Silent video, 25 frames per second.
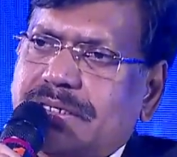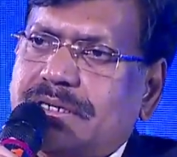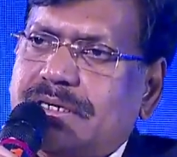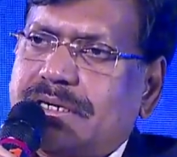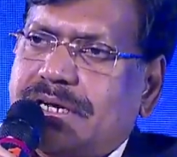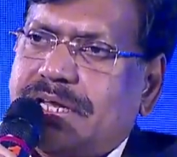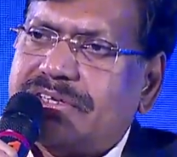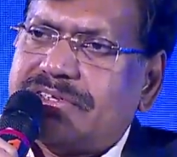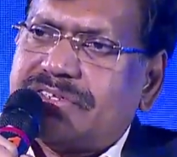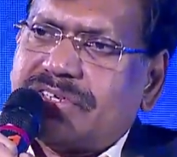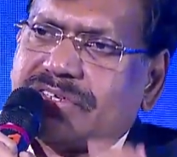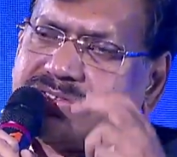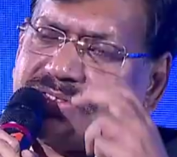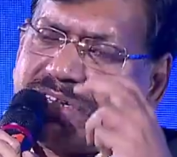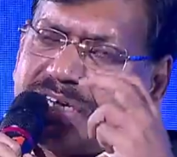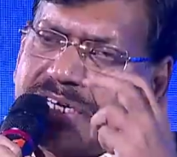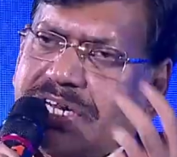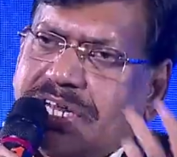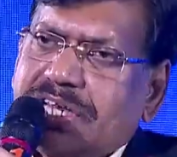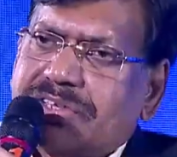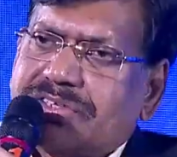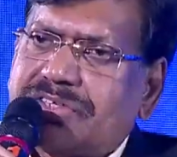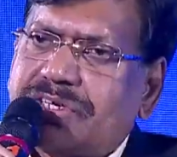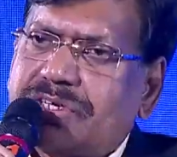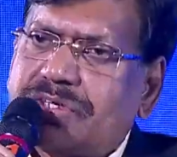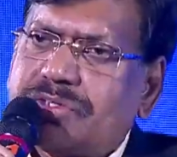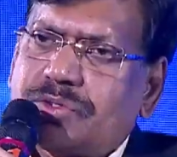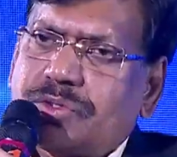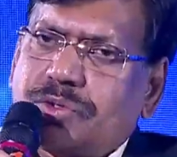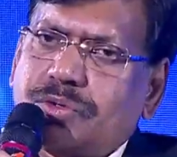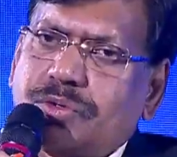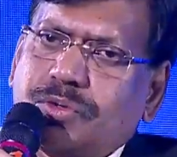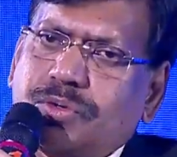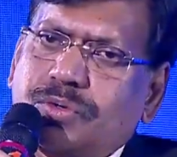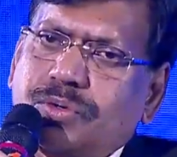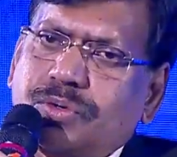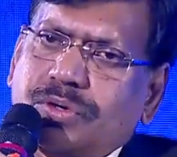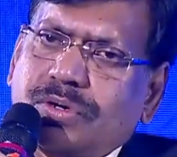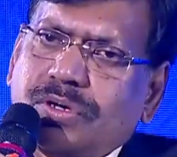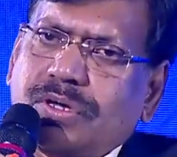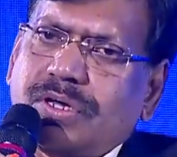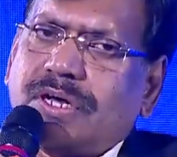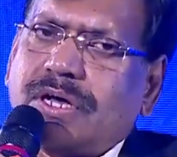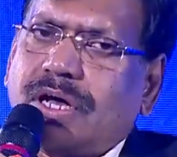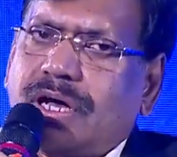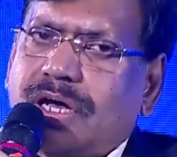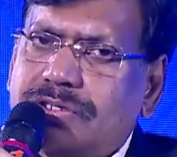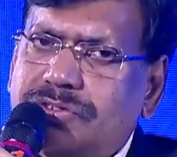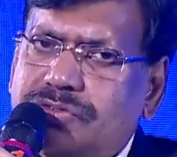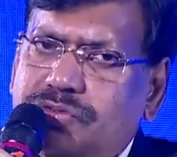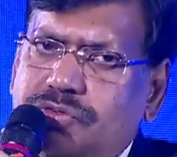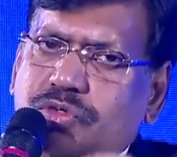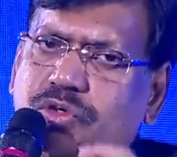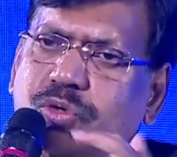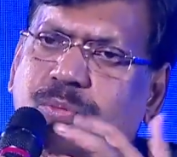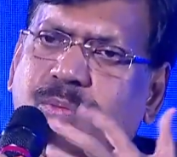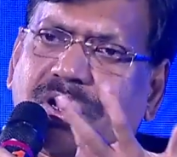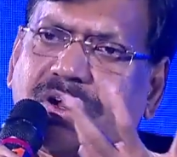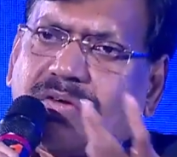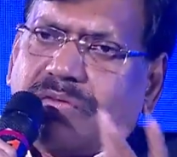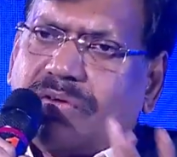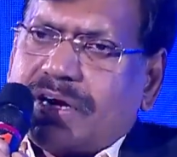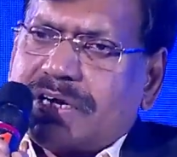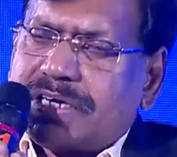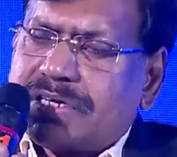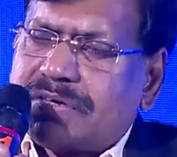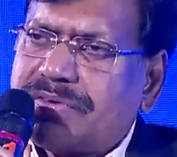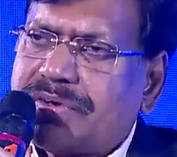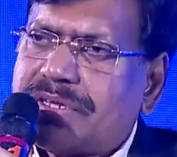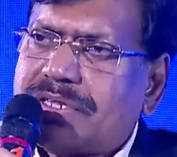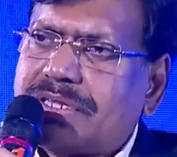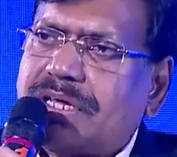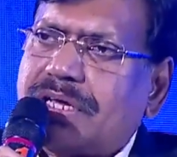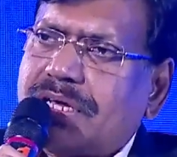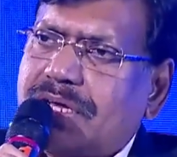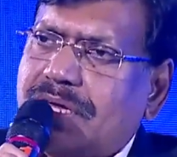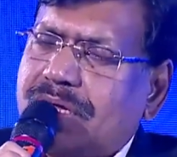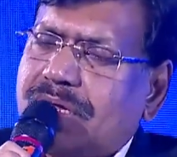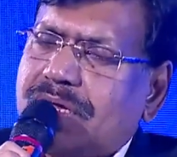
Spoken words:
Teachers are teaching through a Zoom or whatever the